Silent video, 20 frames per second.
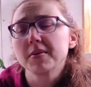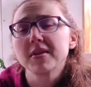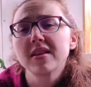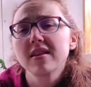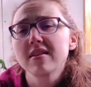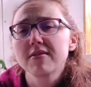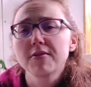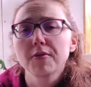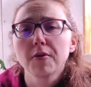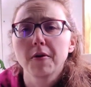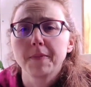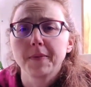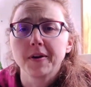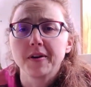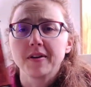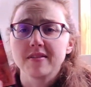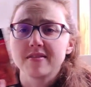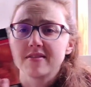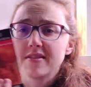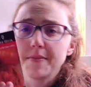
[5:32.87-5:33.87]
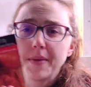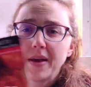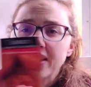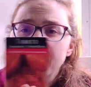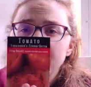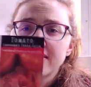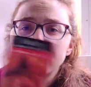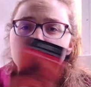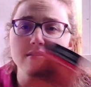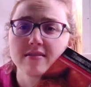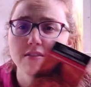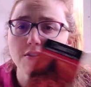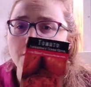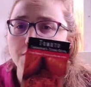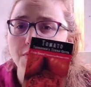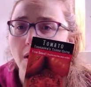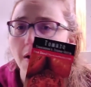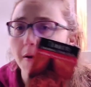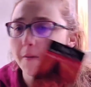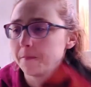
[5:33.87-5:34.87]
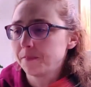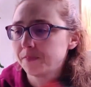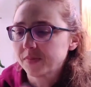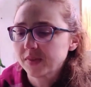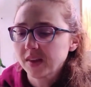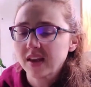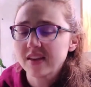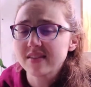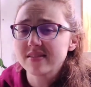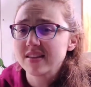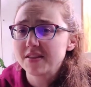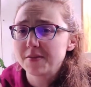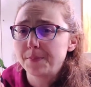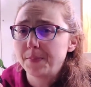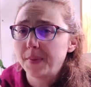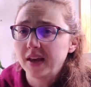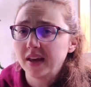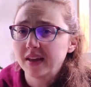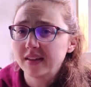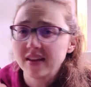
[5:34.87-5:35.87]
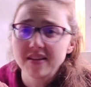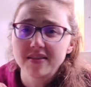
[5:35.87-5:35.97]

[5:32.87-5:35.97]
But this Thorburn is the best so far because it's big.